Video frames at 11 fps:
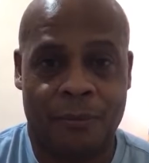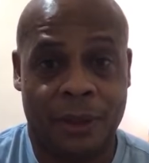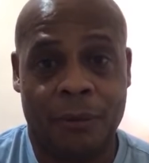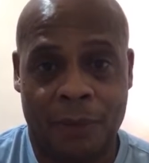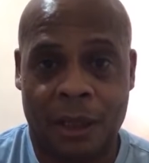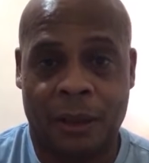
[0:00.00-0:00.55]
me
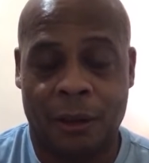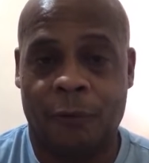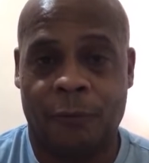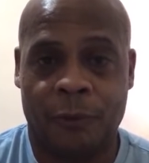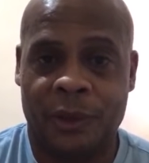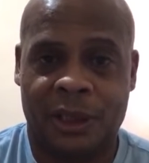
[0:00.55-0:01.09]
and my
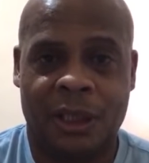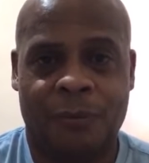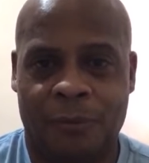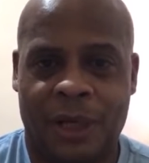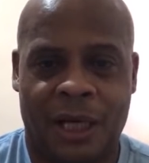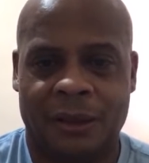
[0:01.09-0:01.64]
girlfriend, we keep
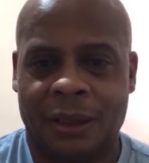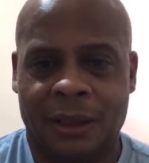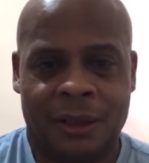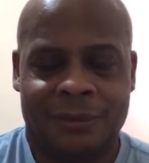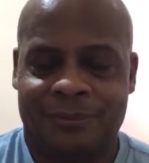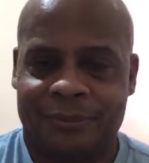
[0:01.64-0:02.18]
about
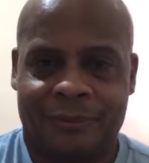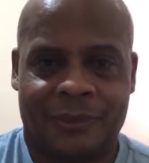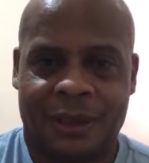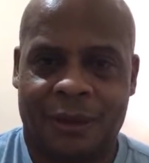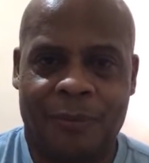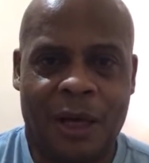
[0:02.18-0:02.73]

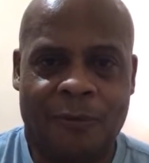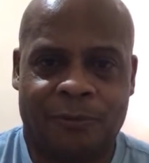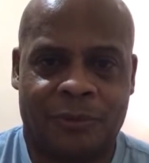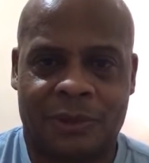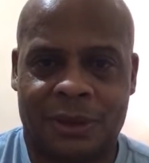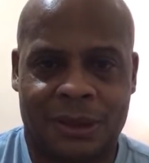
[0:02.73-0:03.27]
I'm
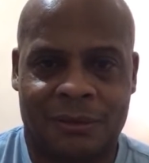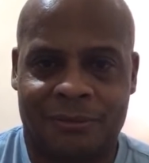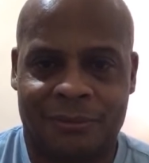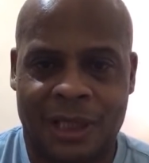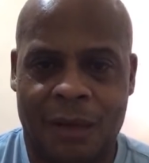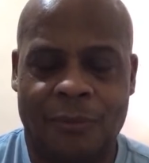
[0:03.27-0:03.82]

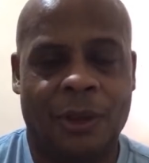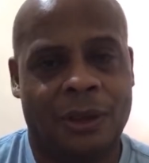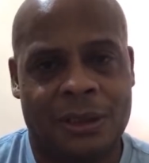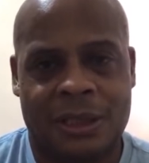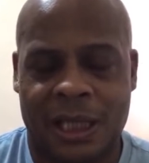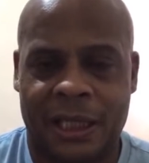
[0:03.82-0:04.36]
going to
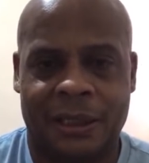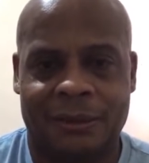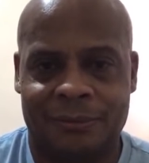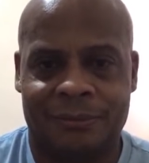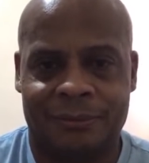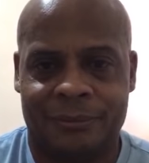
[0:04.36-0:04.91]
say
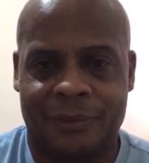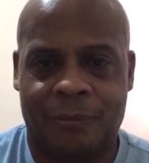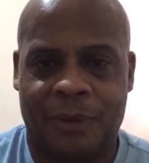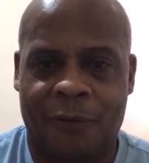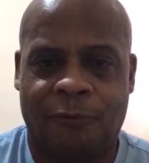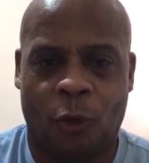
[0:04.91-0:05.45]

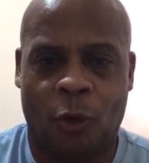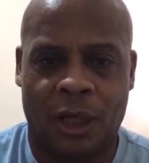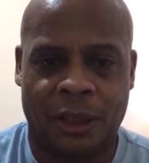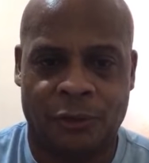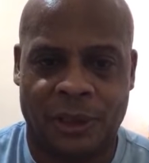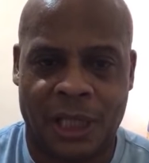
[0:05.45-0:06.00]
about
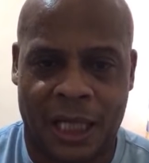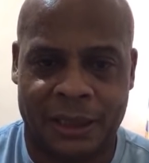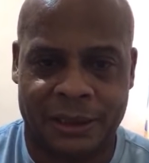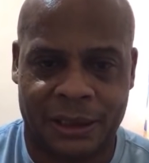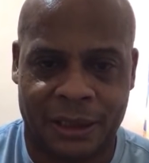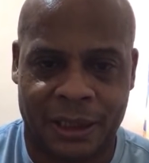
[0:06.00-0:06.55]

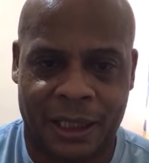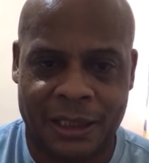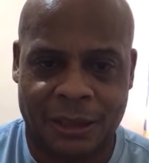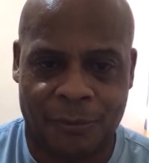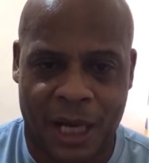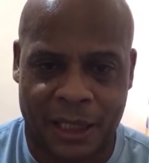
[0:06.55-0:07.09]
$400 in there. That's
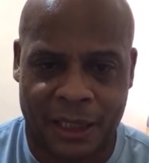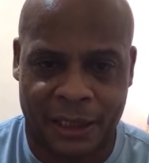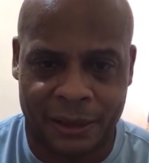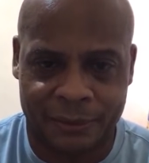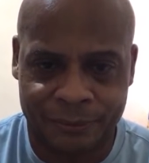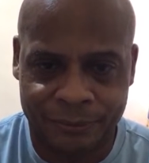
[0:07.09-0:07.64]
about it.